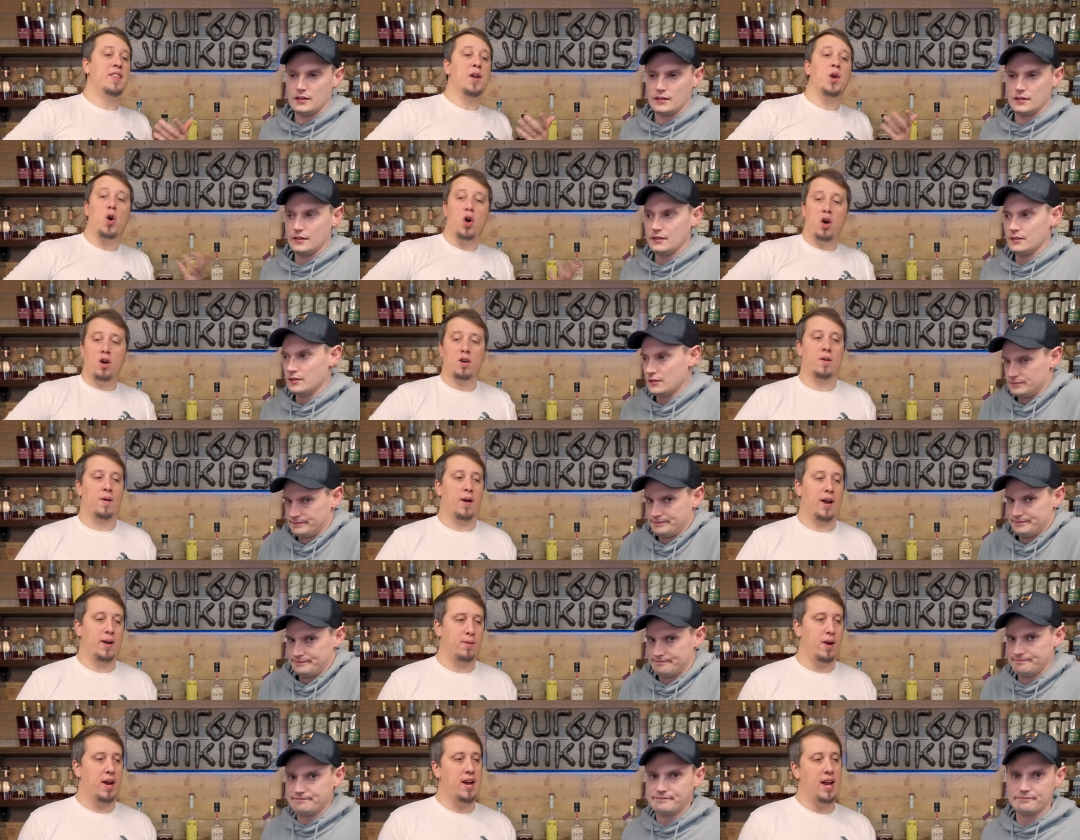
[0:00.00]
Speaker 1: They're all
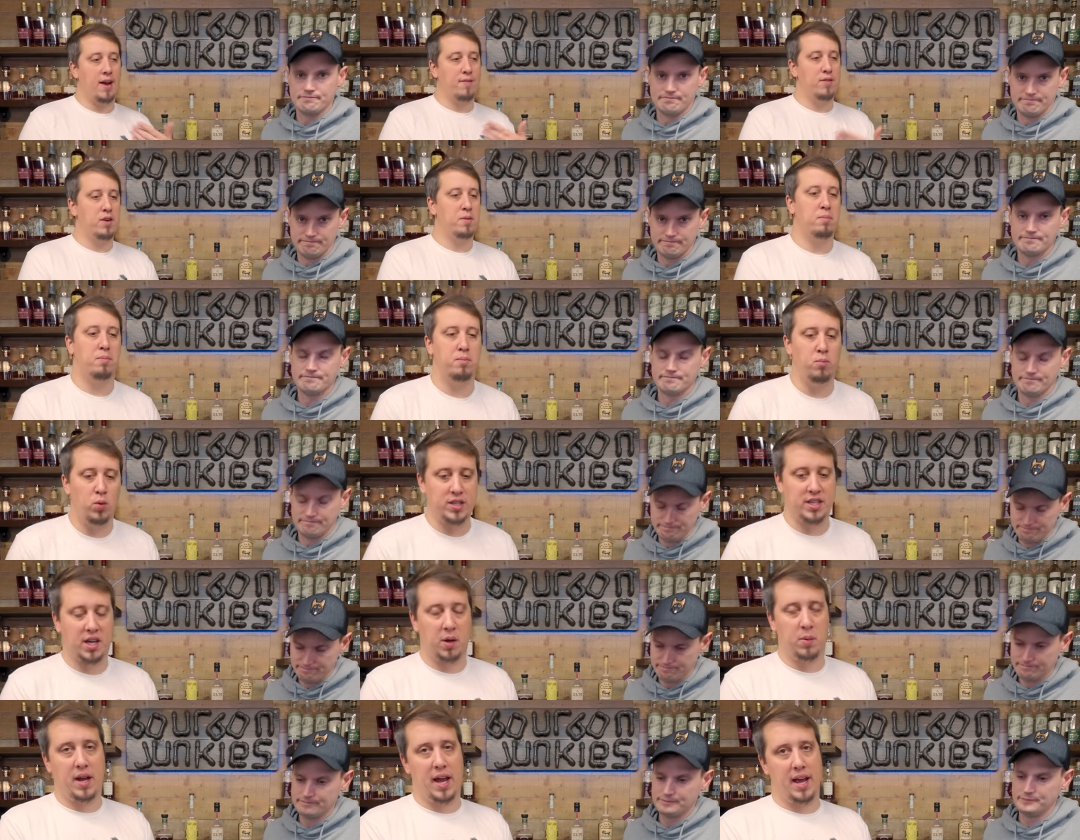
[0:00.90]
great, right? Every
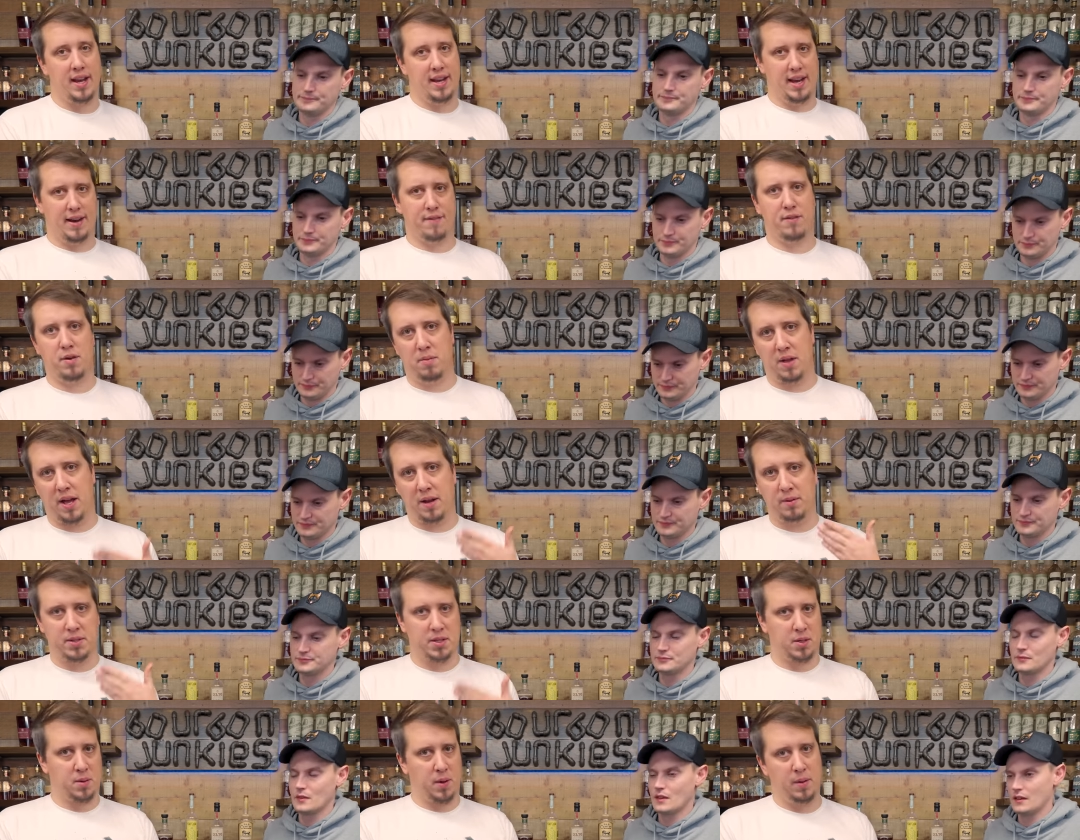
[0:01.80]
whiskey we had in every blind
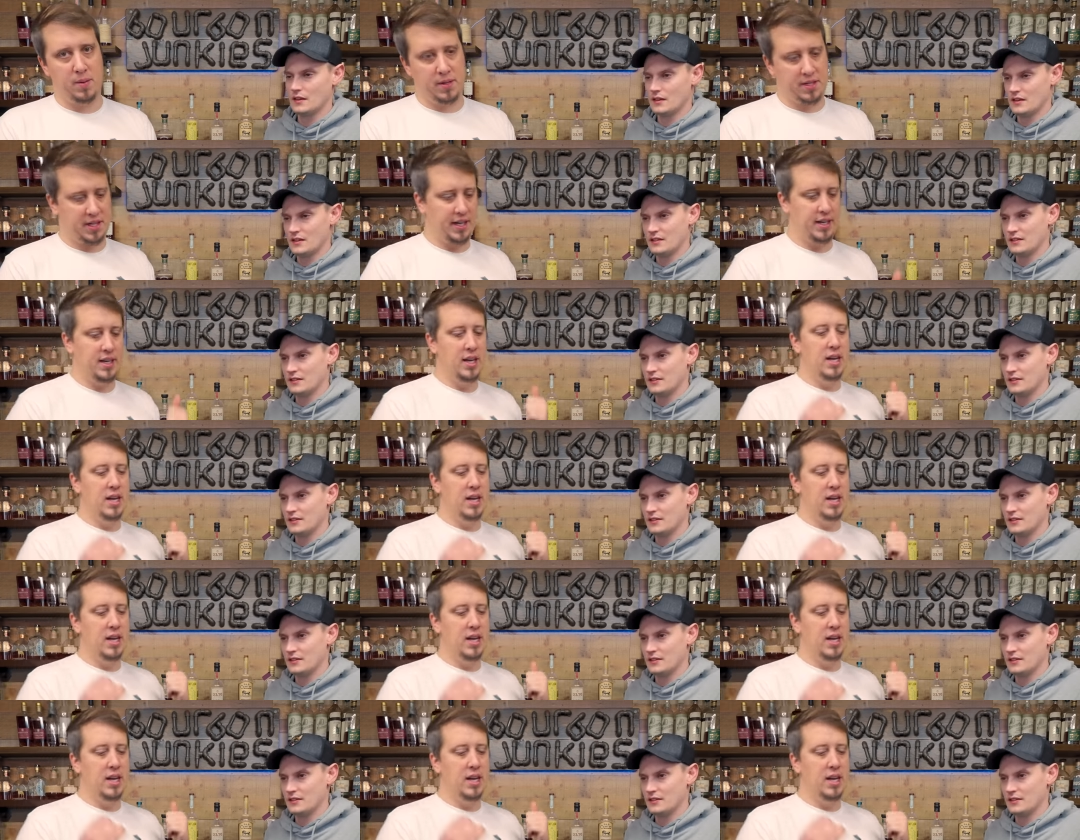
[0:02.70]
was a great whiskey.